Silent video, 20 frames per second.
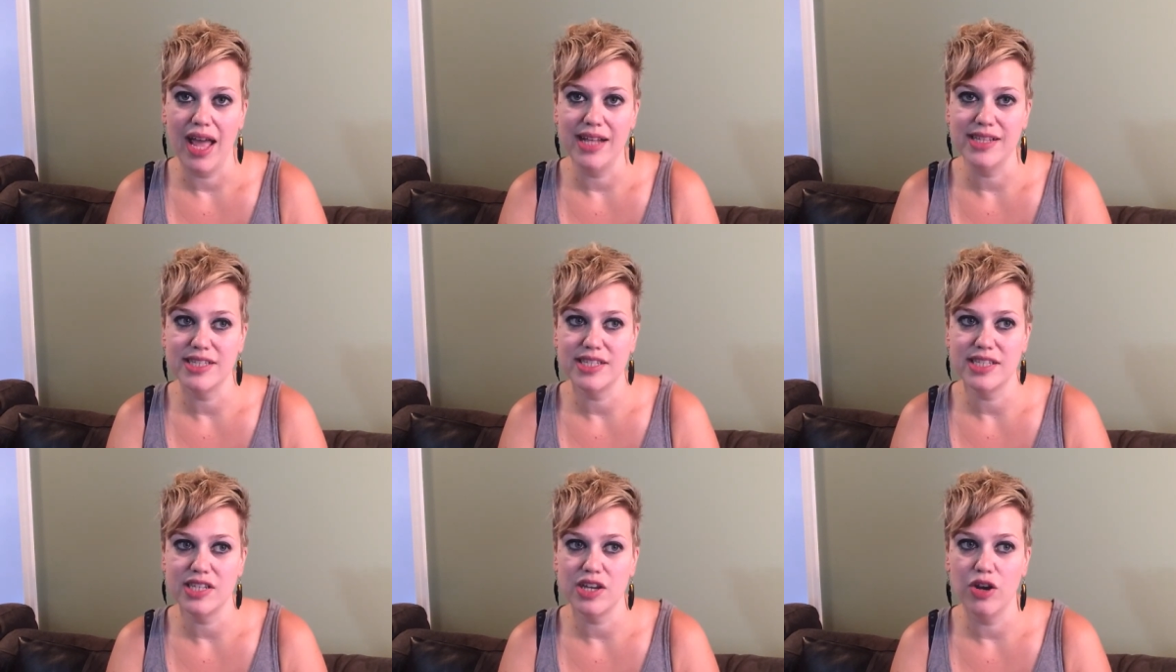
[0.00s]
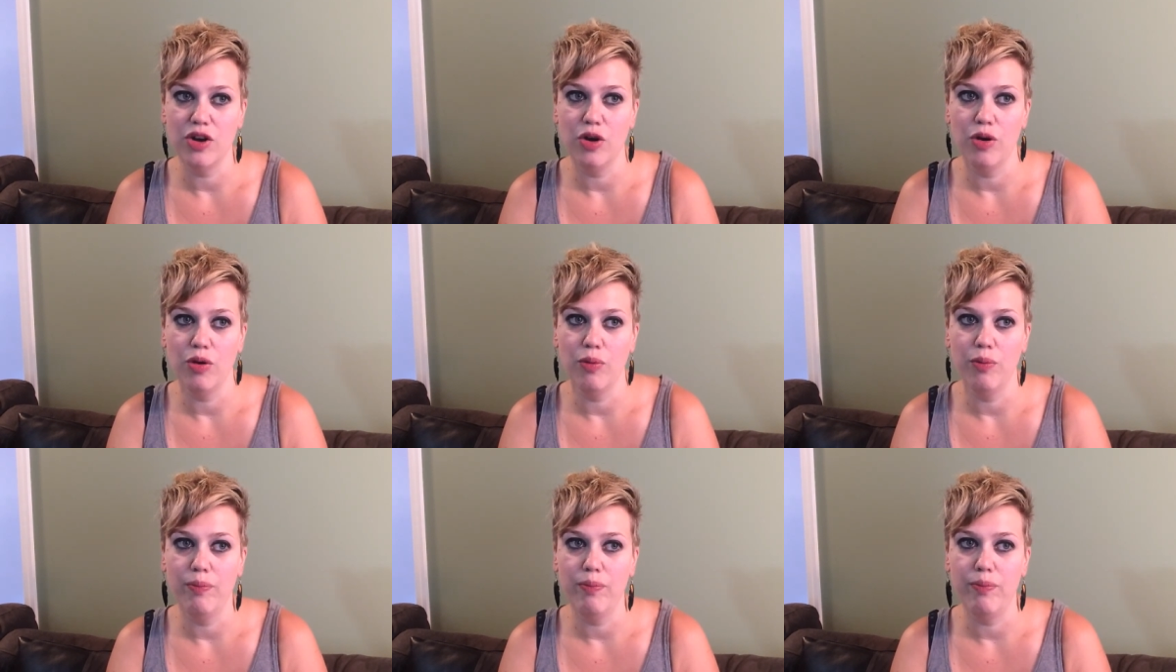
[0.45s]
And
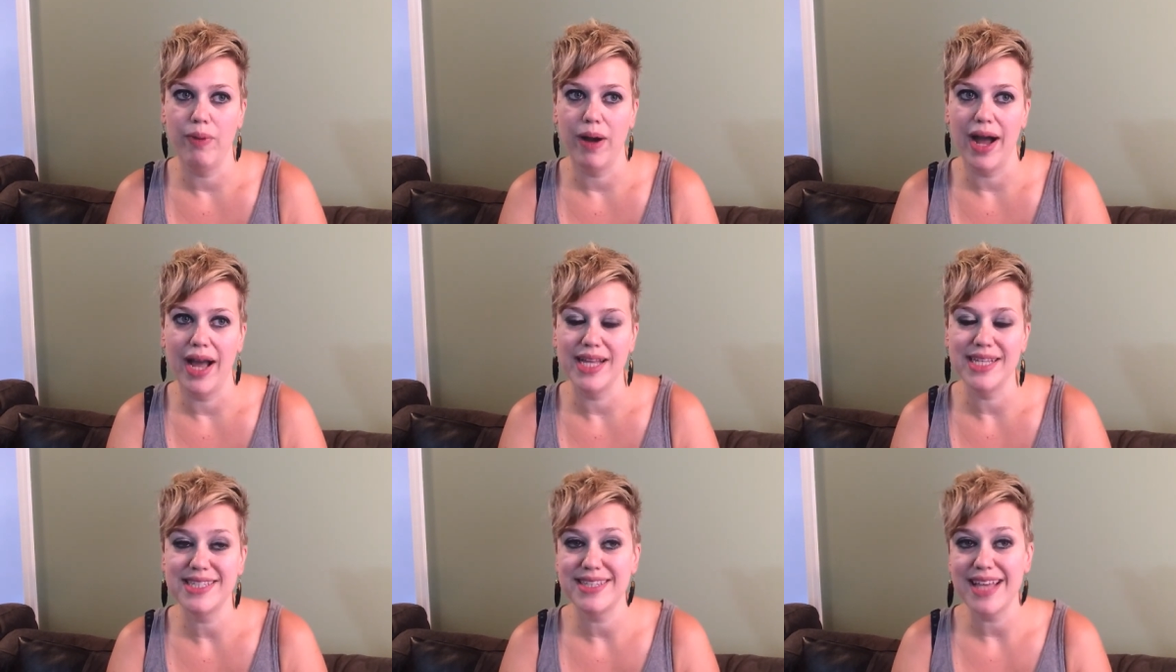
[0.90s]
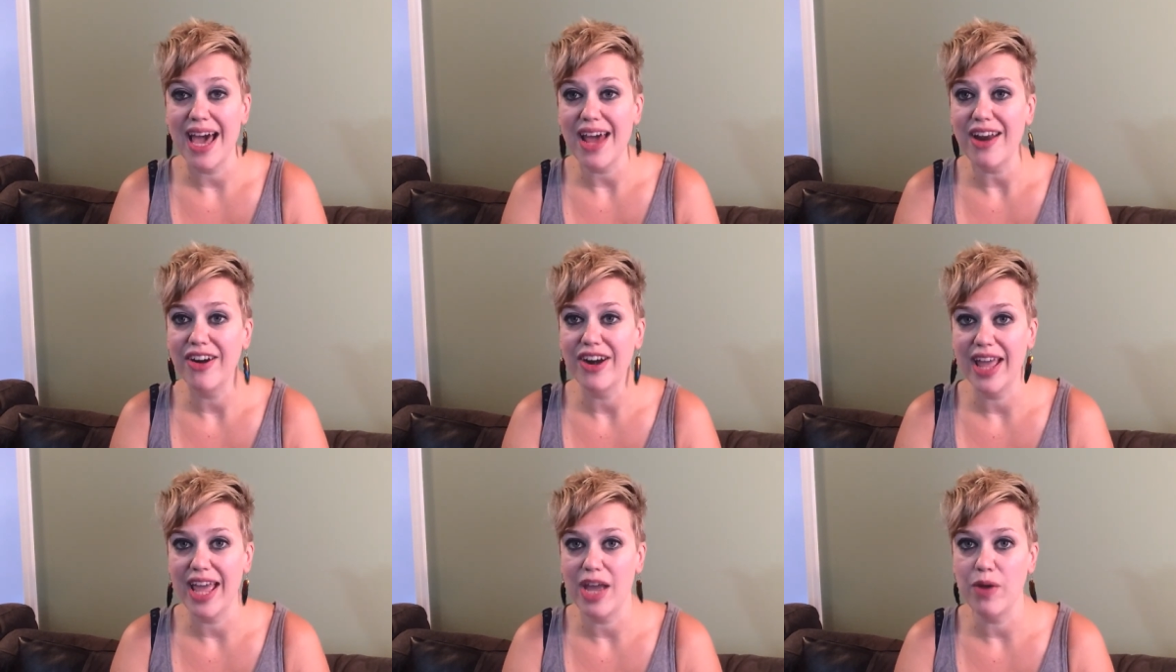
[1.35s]
so by
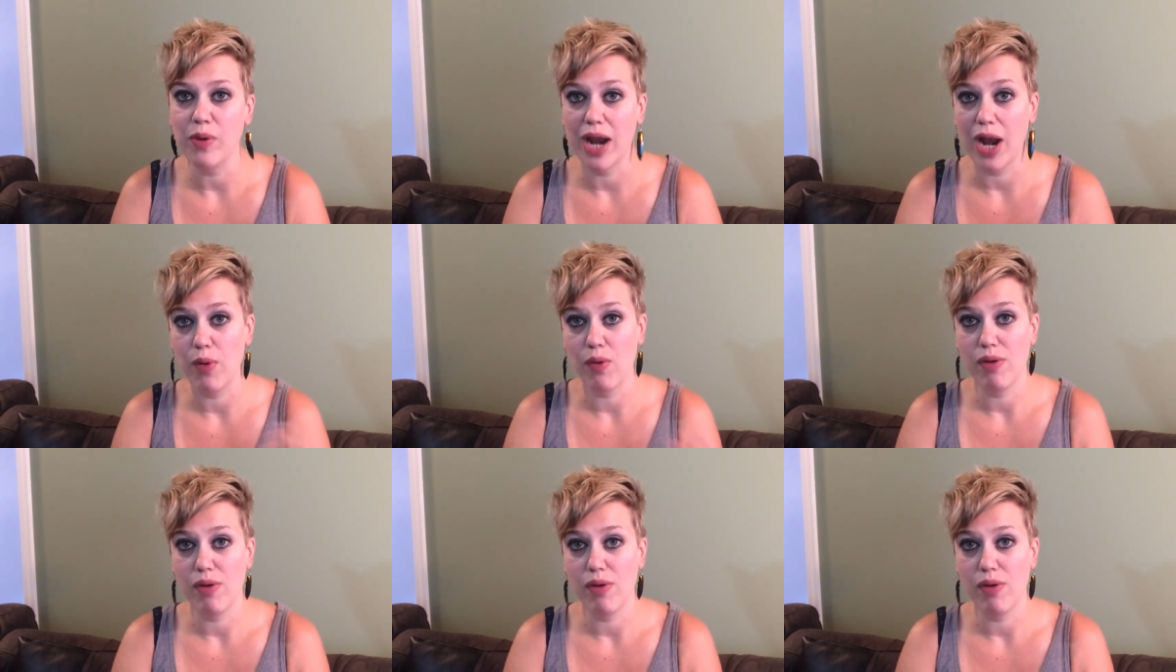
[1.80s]
Saturday when I